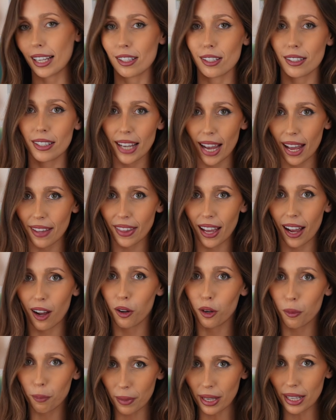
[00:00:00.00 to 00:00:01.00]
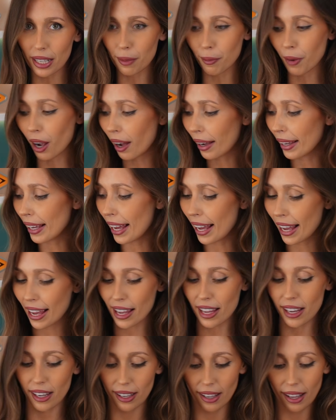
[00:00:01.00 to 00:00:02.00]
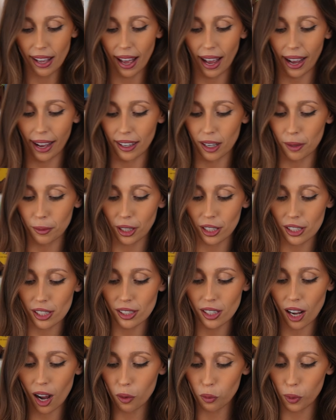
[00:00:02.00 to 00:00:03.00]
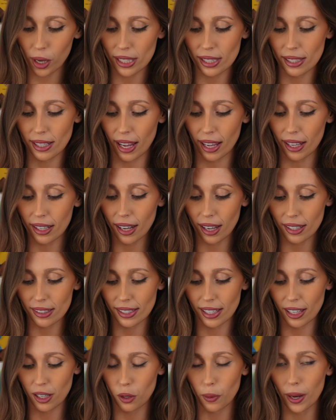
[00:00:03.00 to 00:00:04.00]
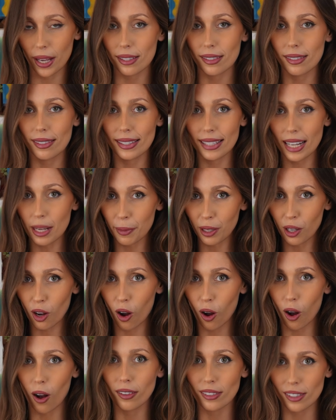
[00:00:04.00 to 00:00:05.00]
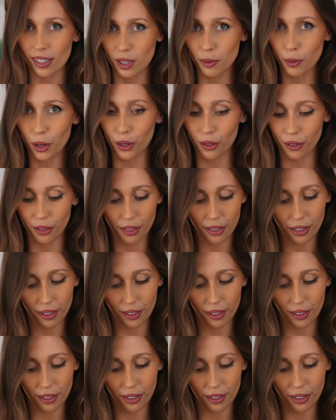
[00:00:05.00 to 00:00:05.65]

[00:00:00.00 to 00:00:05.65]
so get that on a medium-high heat, and I'm gonna start whisking until it's steaming hot and smooth.